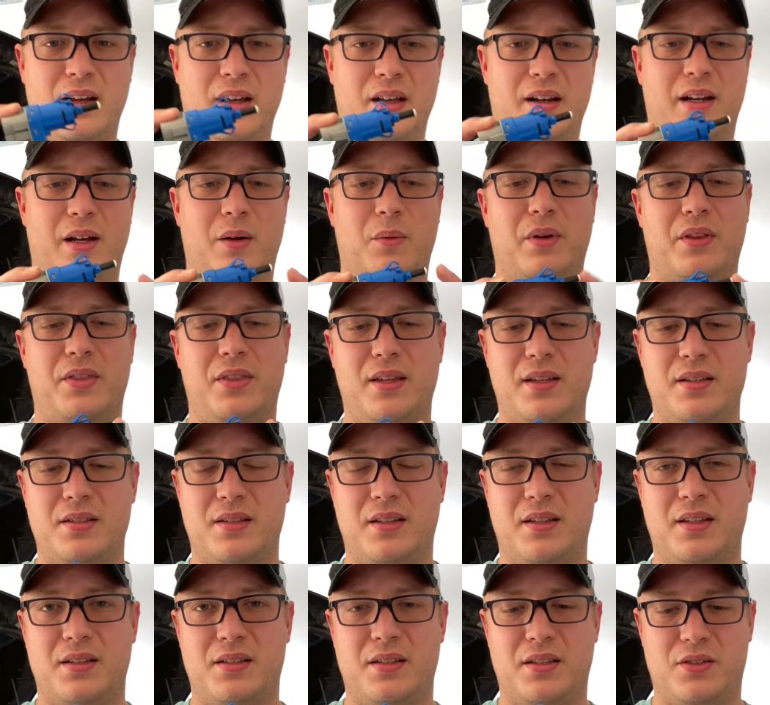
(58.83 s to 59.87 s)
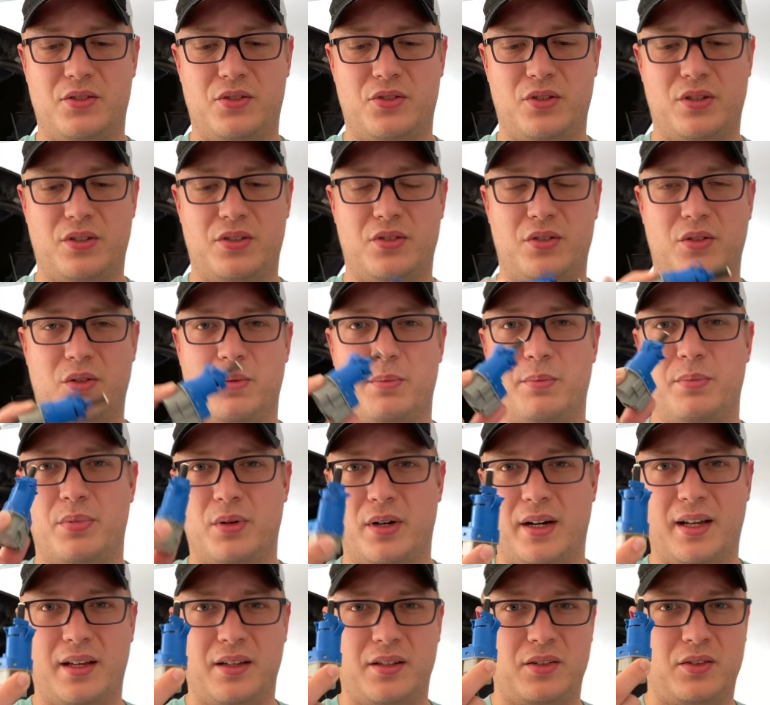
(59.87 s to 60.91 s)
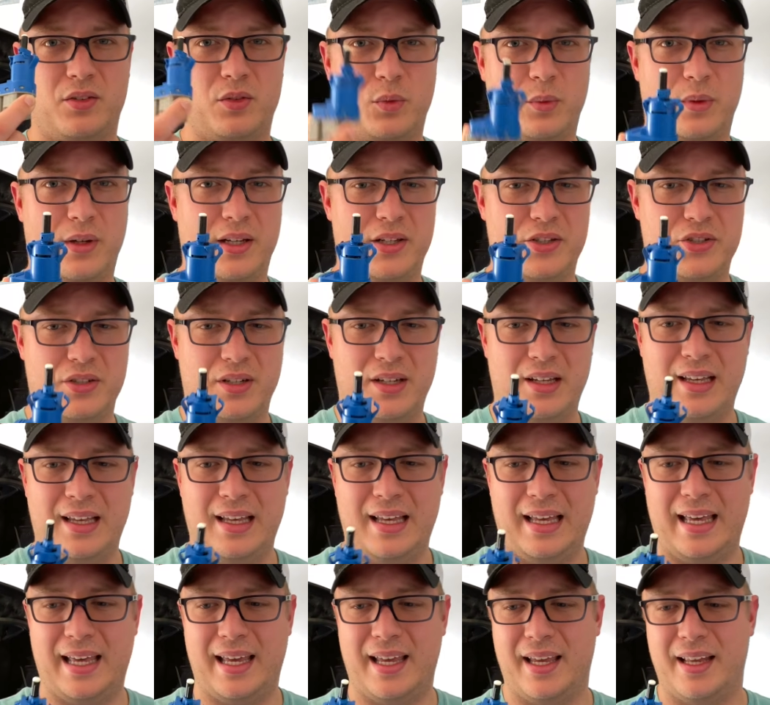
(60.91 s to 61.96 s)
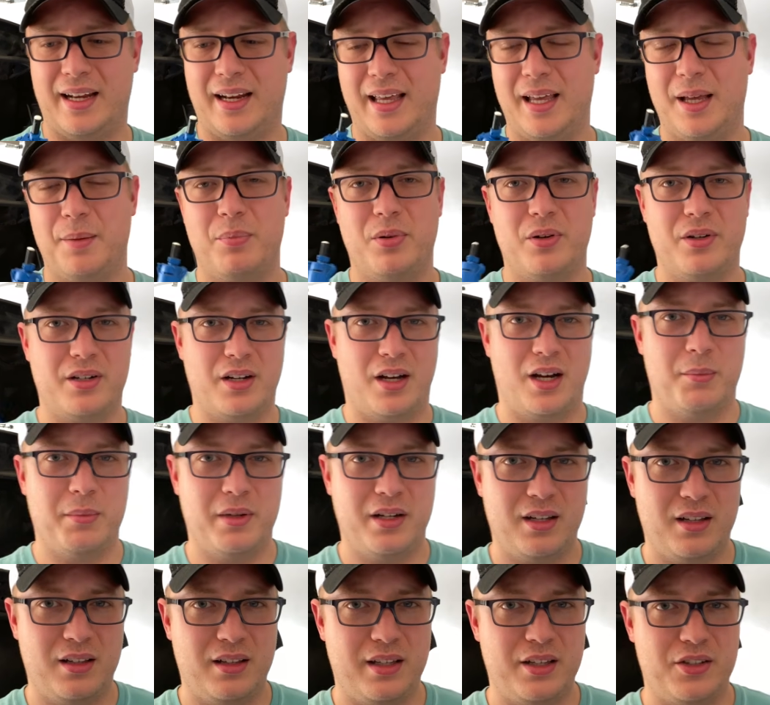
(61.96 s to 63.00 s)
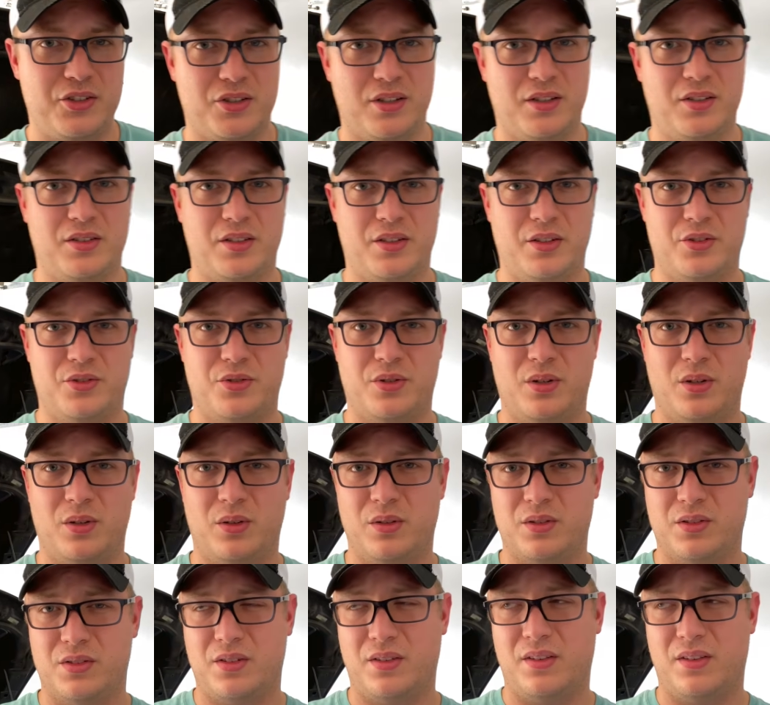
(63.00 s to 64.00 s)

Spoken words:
Now what this is just your brake switch, and it predominantly just controls